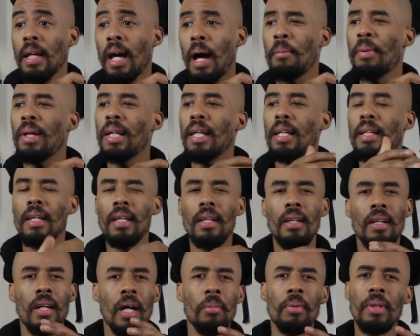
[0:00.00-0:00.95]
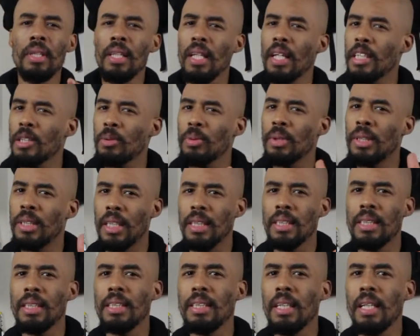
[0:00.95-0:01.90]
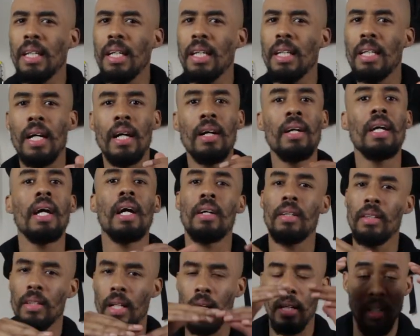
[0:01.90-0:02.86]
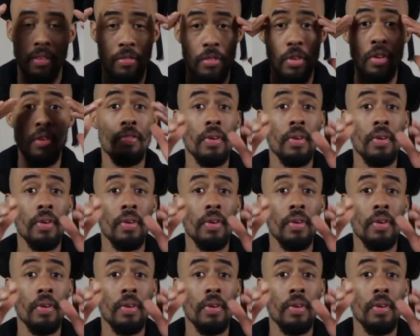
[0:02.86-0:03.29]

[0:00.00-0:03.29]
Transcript: I mean, they did a couple things with Justice League. Like, if you're a